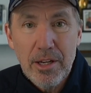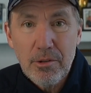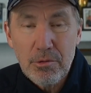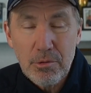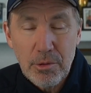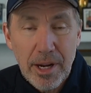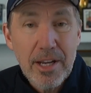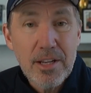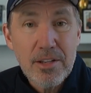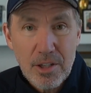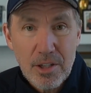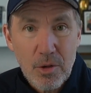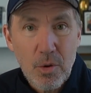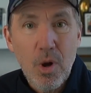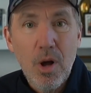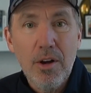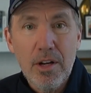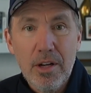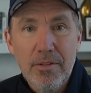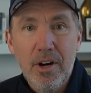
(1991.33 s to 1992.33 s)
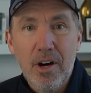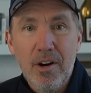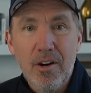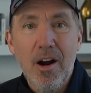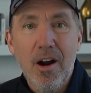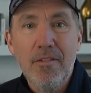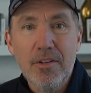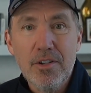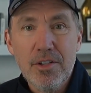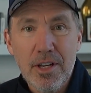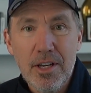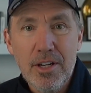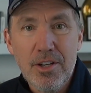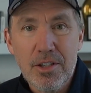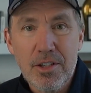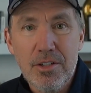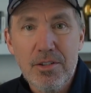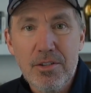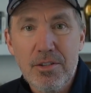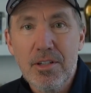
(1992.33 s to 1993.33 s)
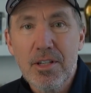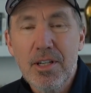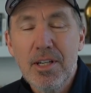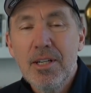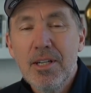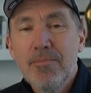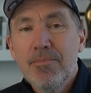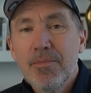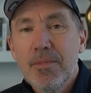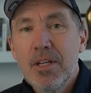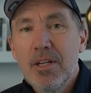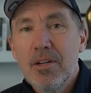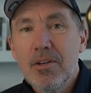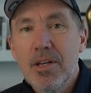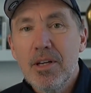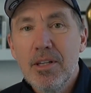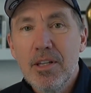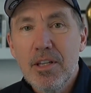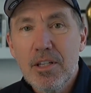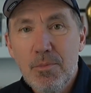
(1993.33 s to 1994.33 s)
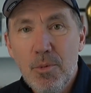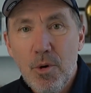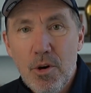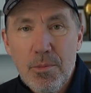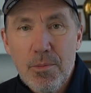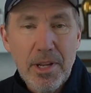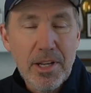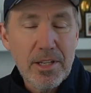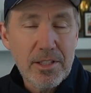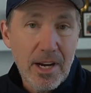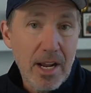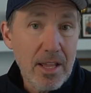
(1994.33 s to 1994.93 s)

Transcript: raise the quality of our conversations, in these board meetings.